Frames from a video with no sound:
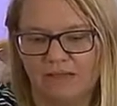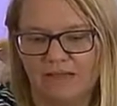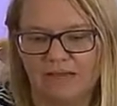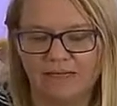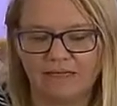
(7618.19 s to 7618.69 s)

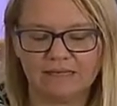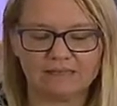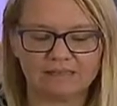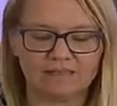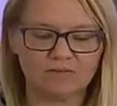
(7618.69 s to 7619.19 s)
and it's
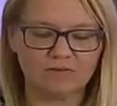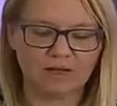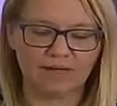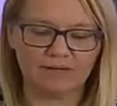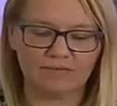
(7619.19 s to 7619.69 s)
still
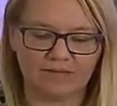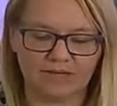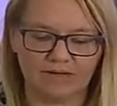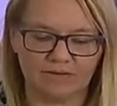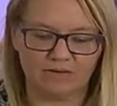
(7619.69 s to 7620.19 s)
kind of
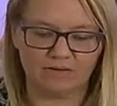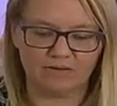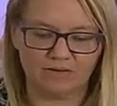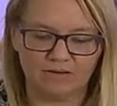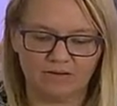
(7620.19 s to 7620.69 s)
here,
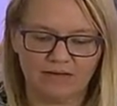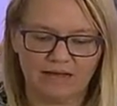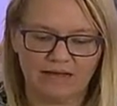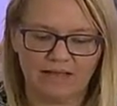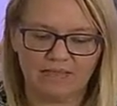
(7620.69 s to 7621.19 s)
and